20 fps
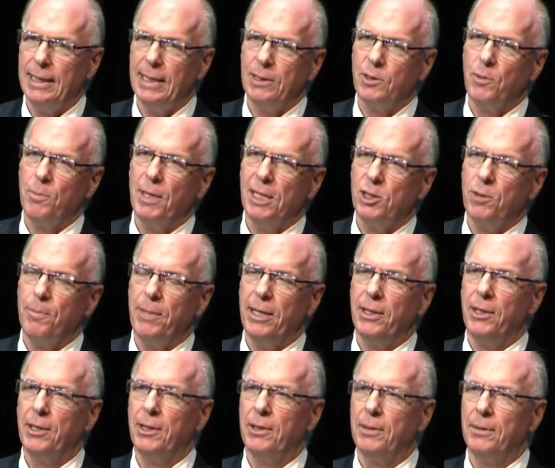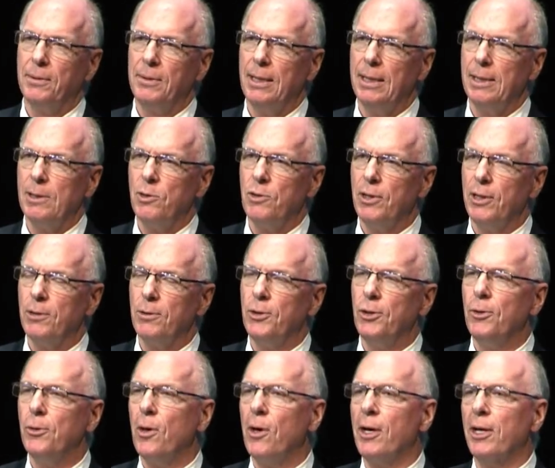it's a much better
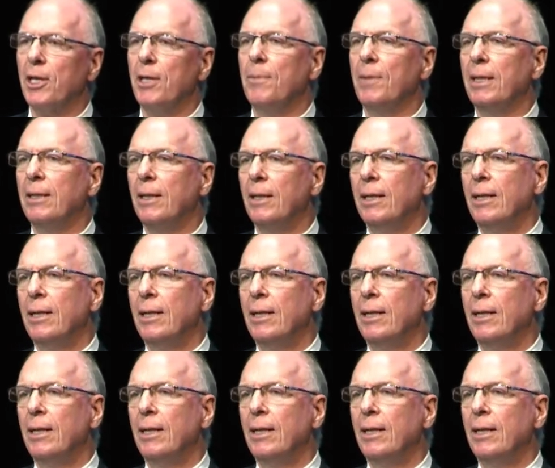CO2 argument